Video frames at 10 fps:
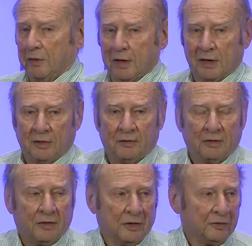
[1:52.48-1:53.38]
line,
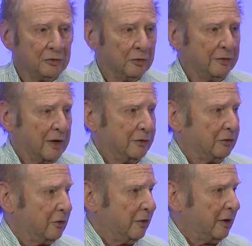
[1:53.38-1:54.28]
things, you don't have to
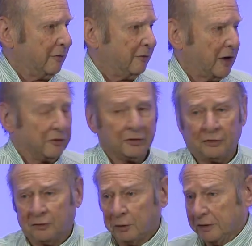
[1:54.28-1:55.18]
go and have fights. This
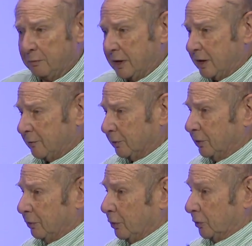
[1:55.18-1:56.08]
is really meaningful to
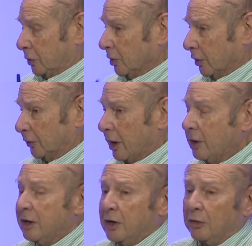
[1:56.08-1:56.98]
those girls
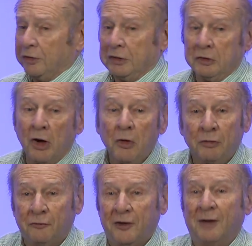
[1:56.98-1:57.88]
because you know who
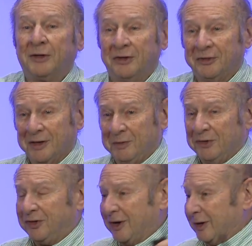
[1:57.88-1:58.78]
the family is going to be
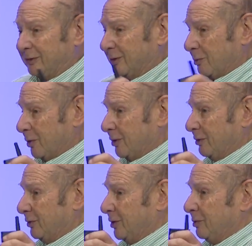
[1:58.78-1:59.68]
sending to the water
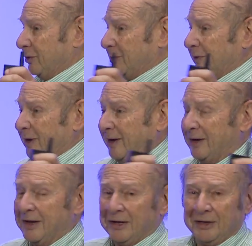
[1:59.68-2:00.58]
distribution plant
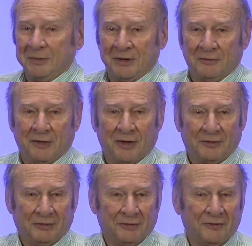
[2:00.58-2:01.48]
to be involved
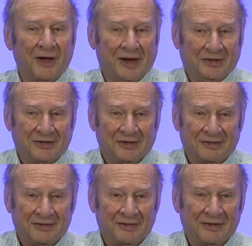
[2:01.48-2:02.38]
in the fights,
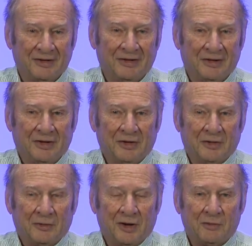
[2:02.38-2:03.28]

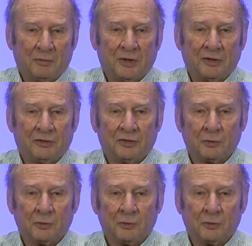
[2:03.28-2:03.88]
right? But this is